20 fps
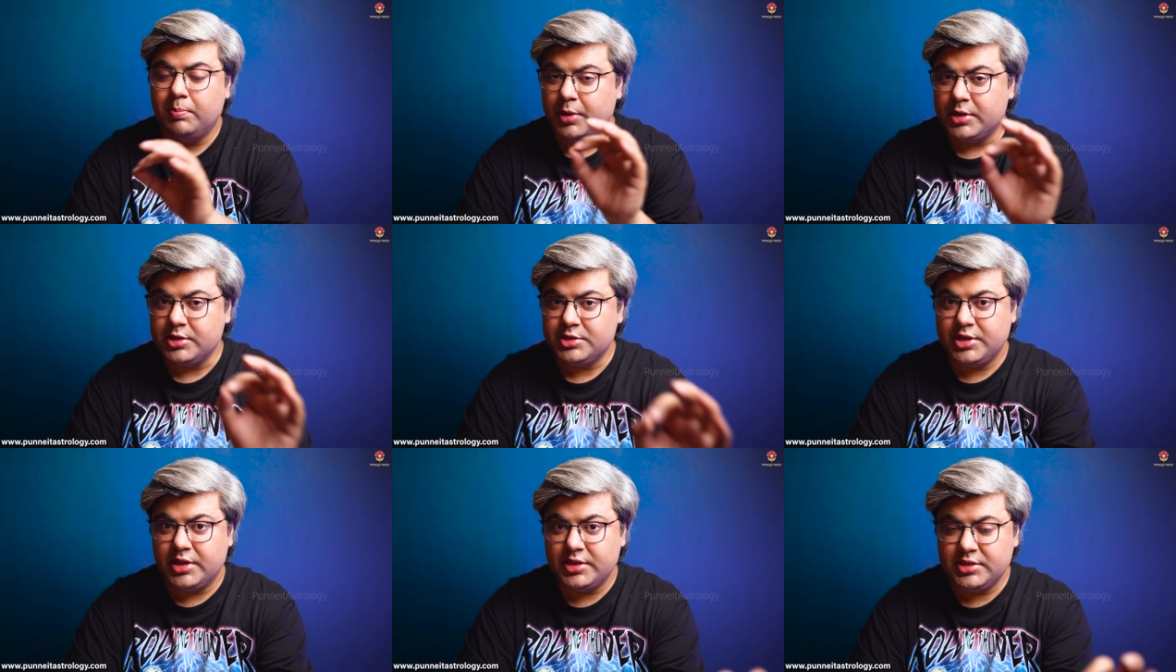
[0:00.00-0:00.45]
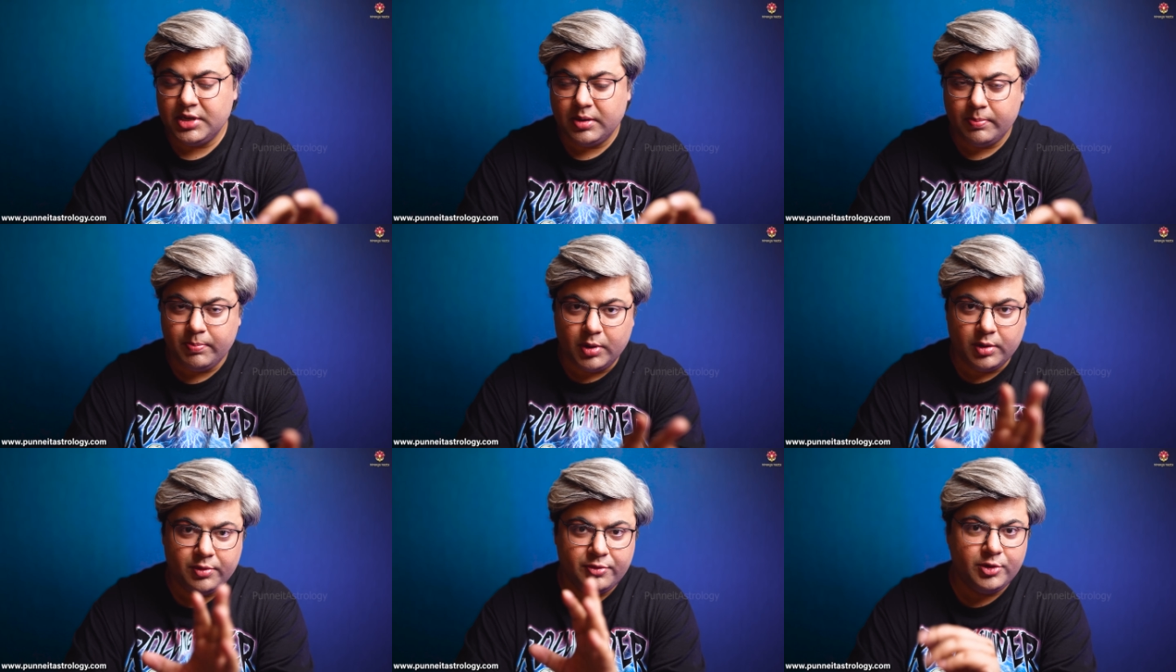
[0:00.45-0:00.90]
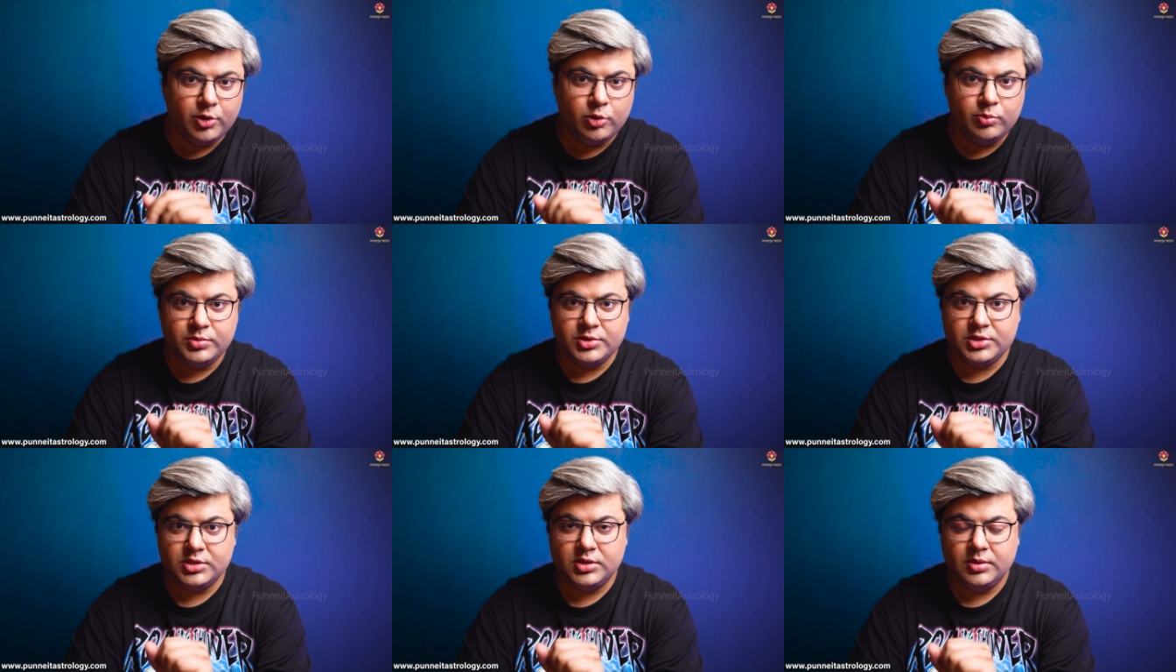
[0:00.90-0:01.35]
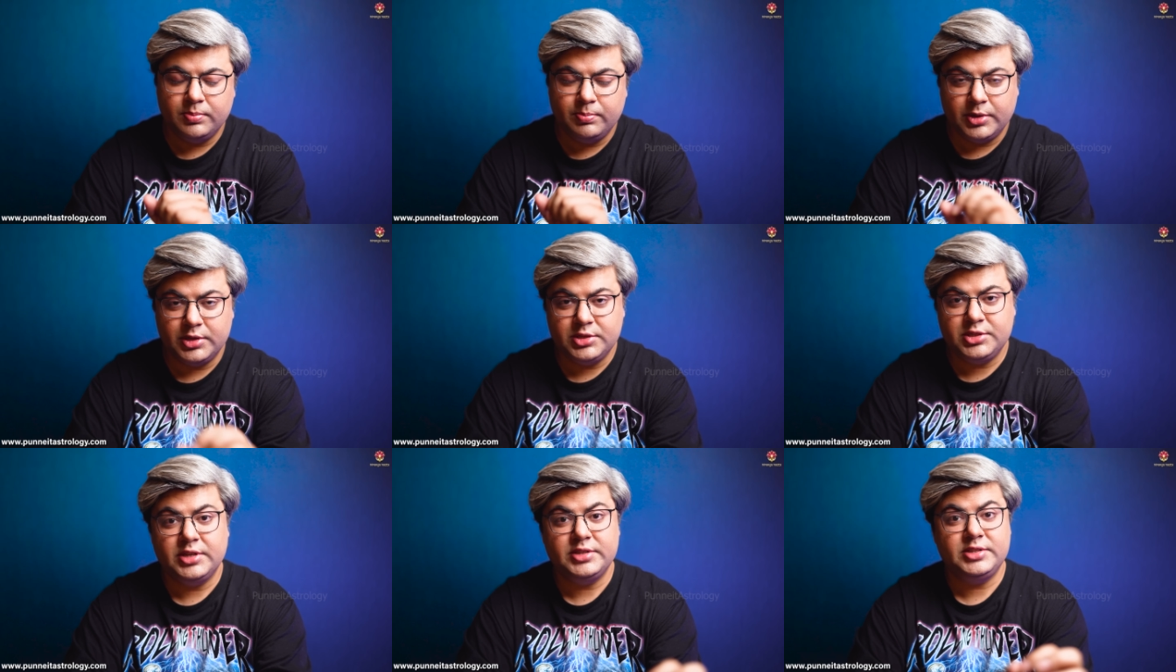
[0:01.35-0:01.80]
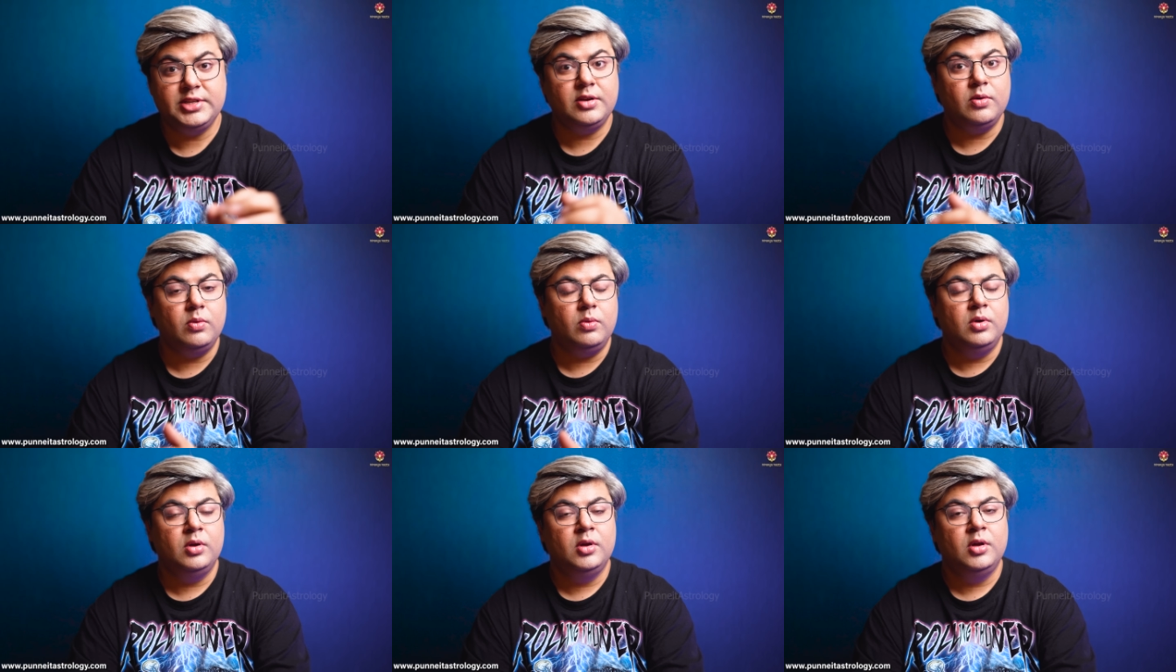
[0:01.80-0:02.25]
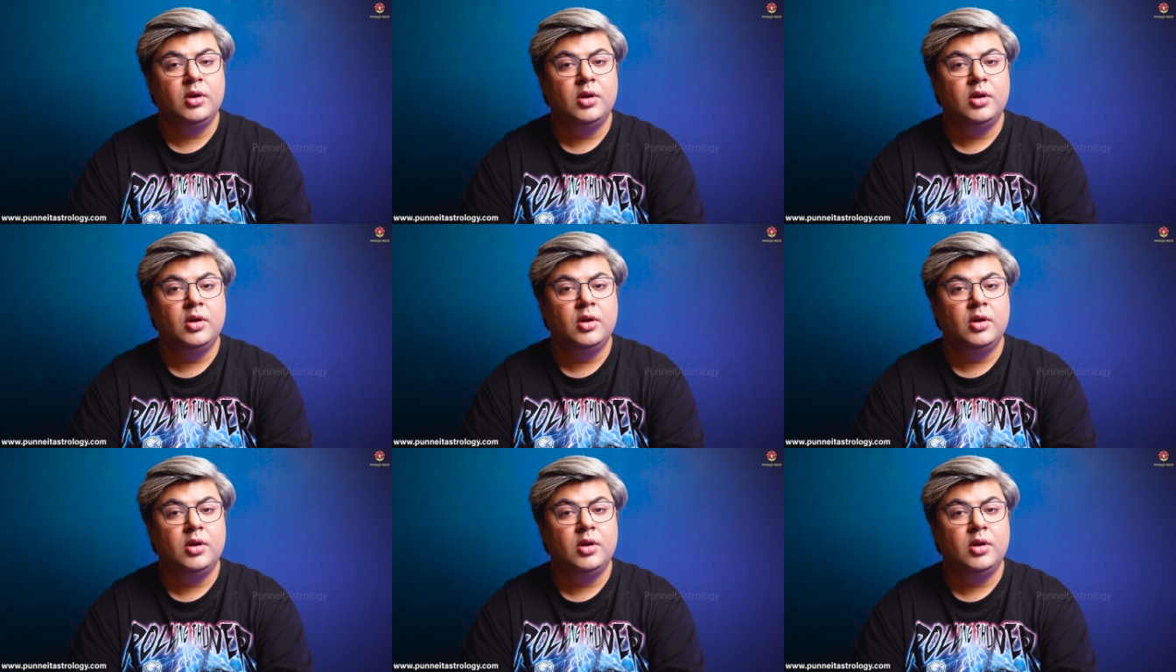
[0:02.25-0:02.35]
purchasing perfumes, purchasing